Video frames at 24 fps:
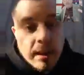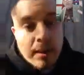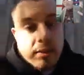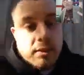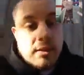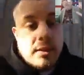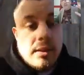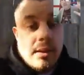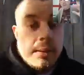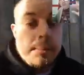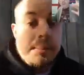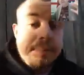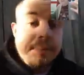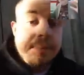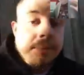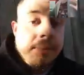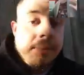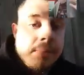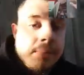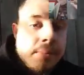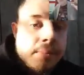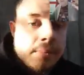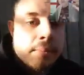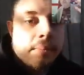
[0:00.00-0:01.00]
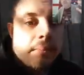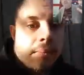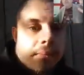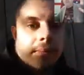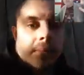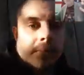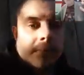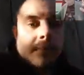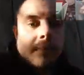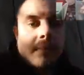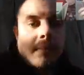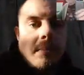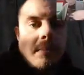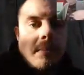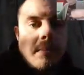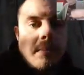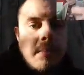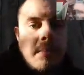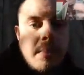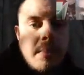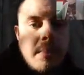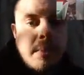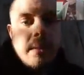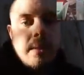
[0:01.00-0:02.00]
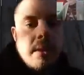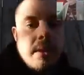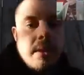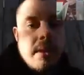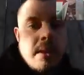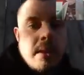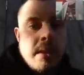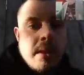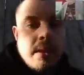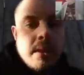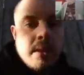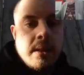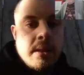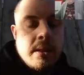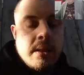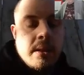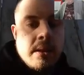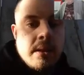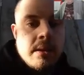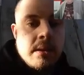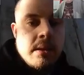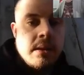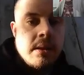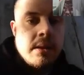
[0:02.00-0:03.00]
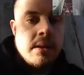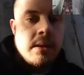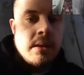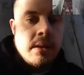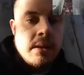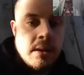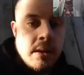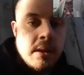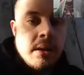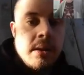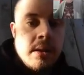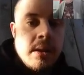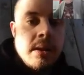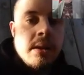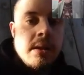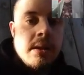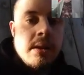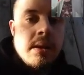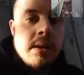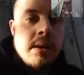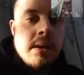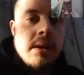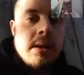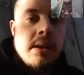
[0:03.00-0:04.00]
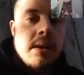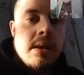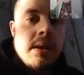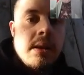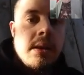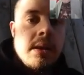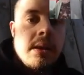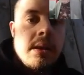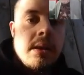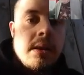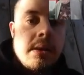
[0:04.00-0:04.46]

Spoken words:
creating the illusion that we believe, that majority of people are